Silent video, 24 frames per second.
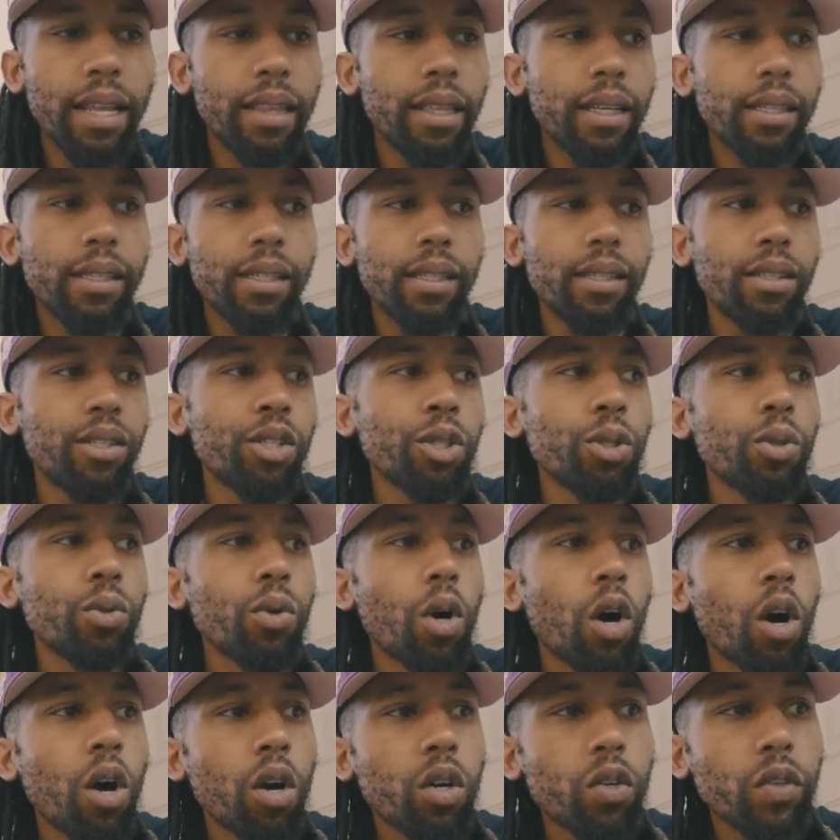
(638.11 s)
and this is to
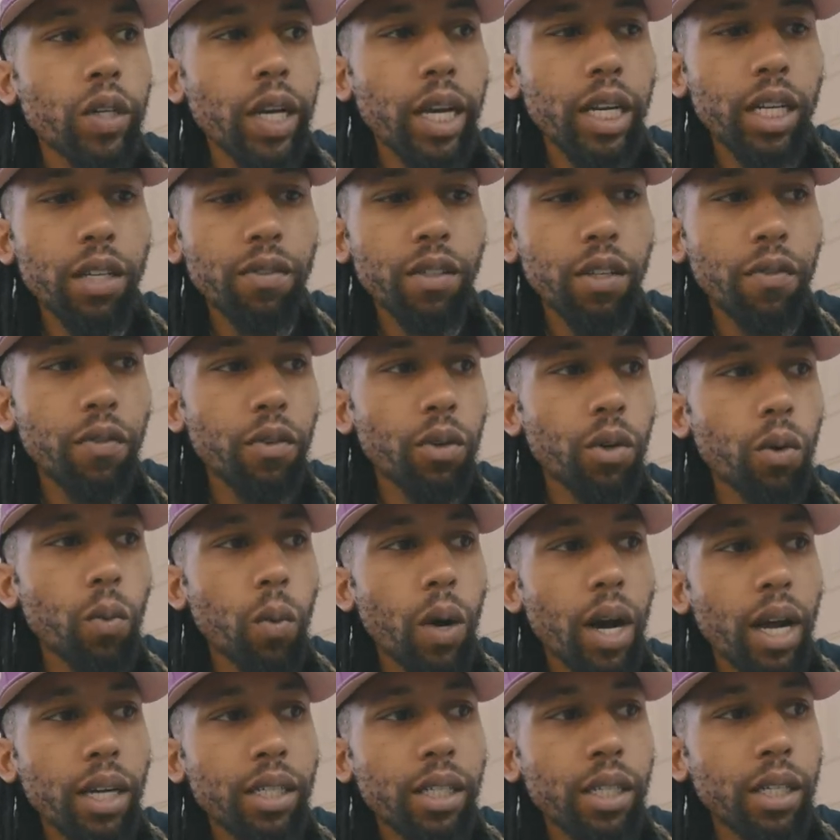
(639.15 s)
all creatives, if you're
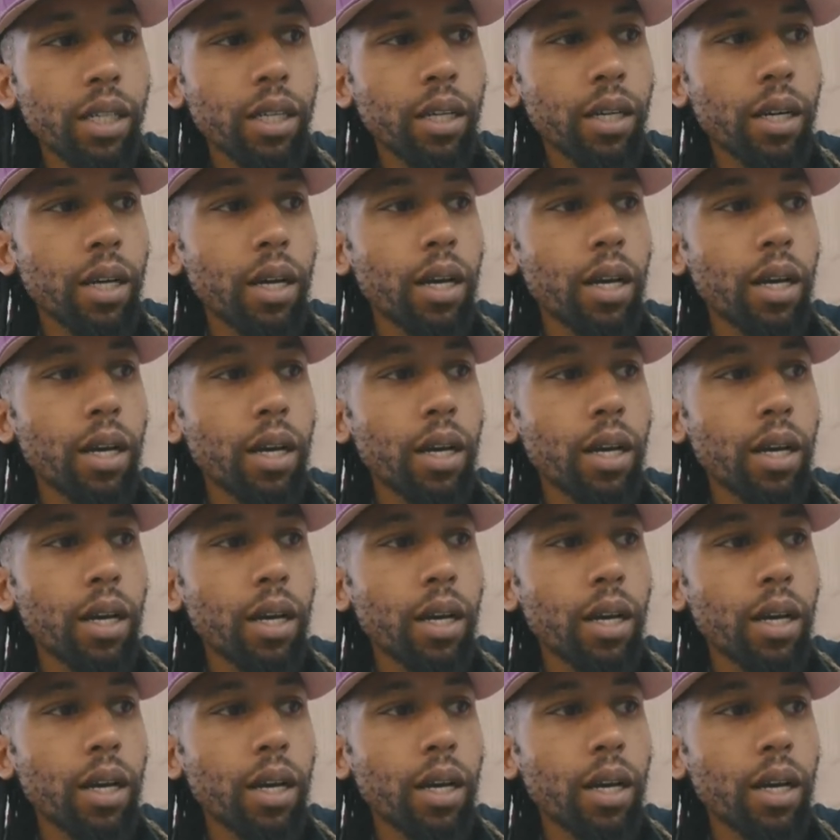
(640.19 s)
watching,